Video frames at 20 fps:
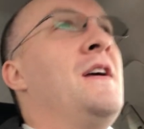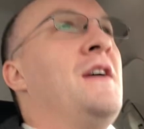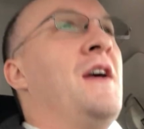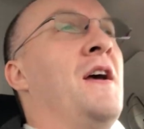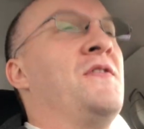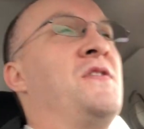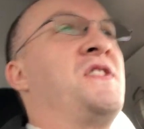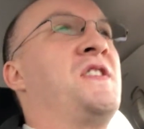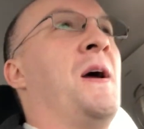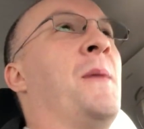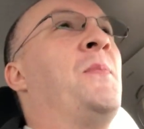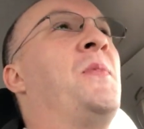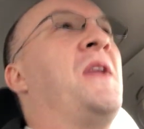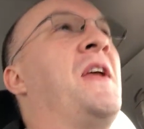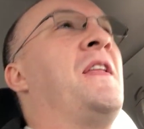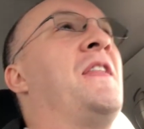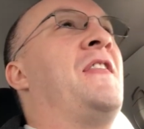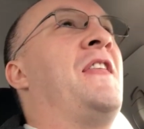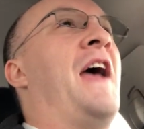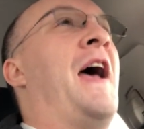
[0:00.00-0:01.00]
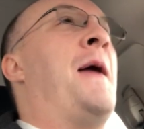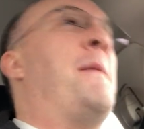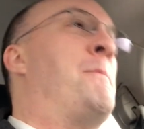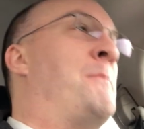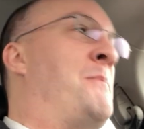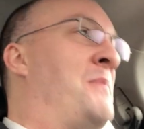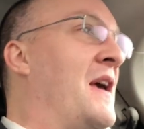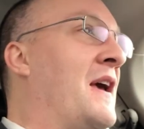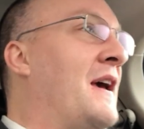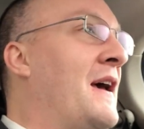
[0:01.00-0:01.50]
If something
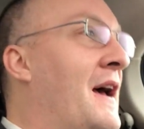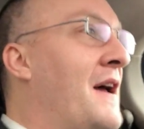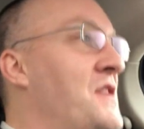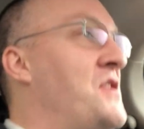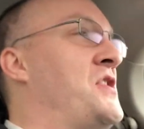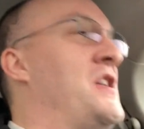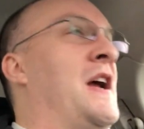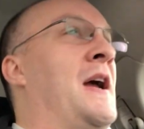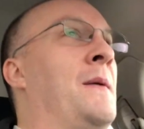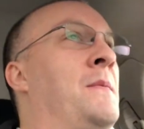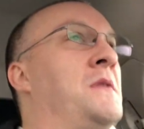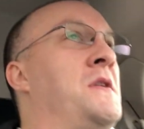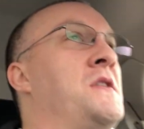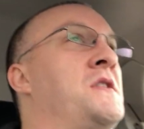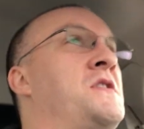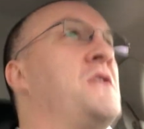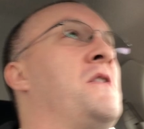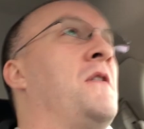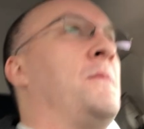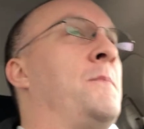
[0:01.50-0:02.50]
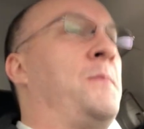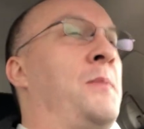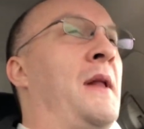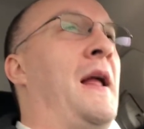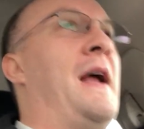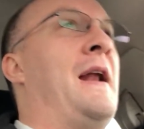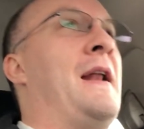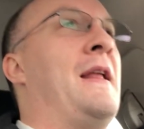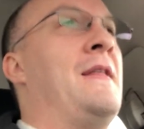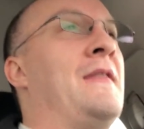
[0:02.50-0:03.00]
that big got jammed into a
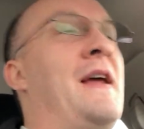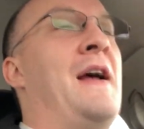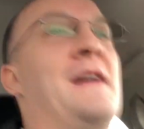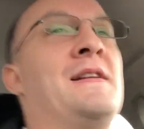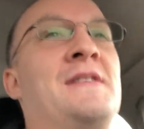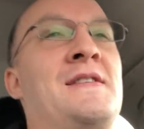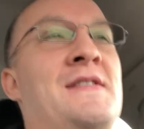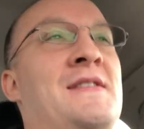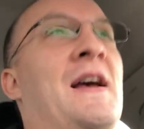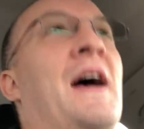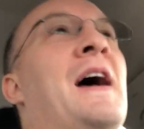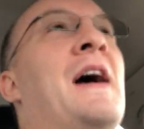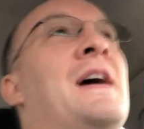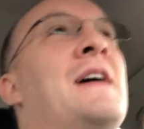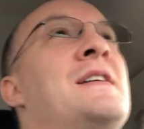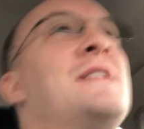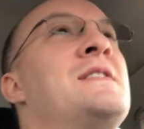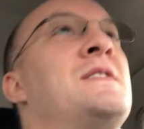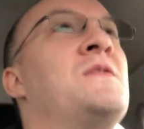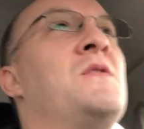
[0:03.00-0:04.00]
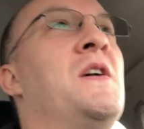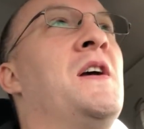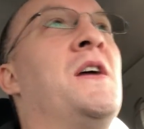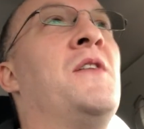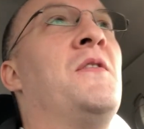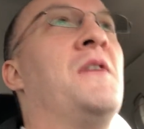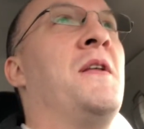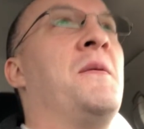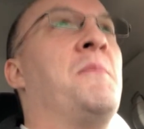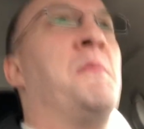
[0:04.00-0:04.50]
planet that size,
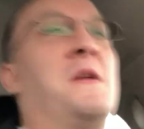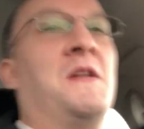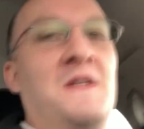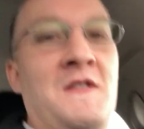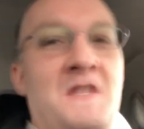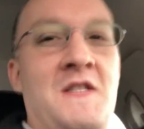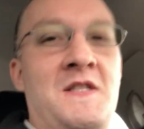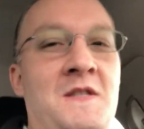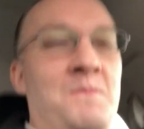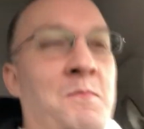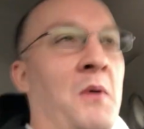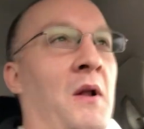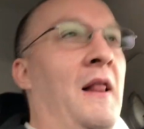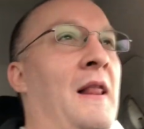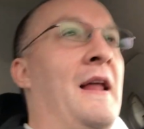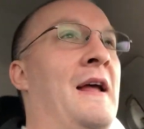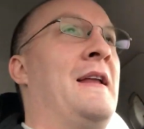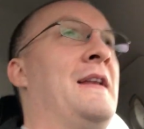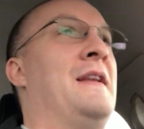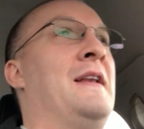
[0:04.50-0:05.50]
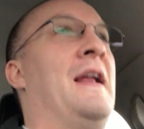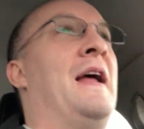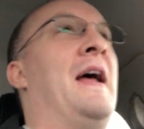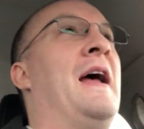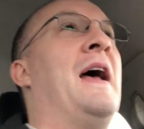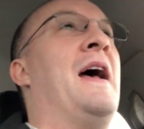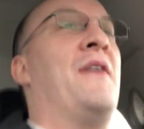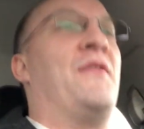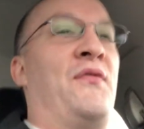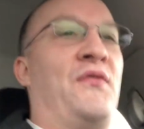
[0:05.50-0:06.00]
we would have been split in
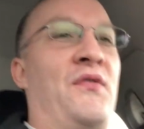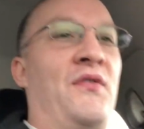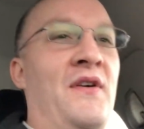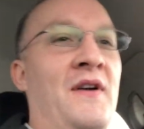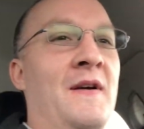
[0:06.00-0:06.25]
half.